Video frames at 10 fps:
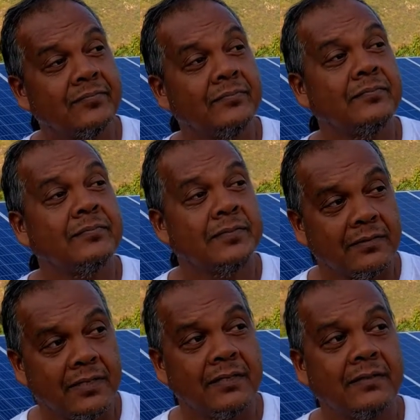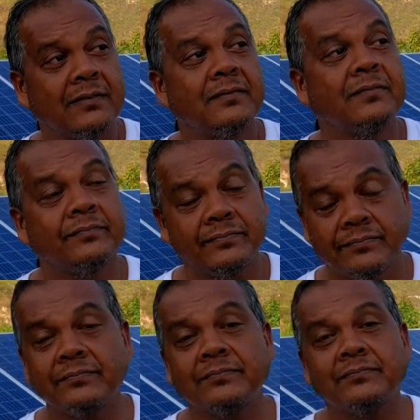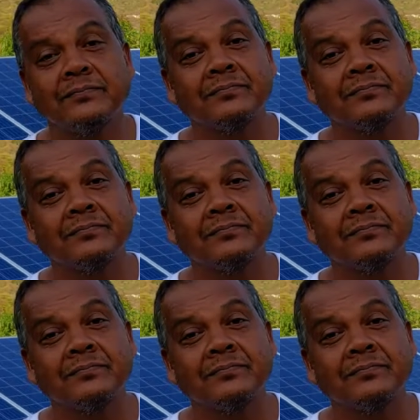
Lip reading: Yes. Right. Yeah man, and the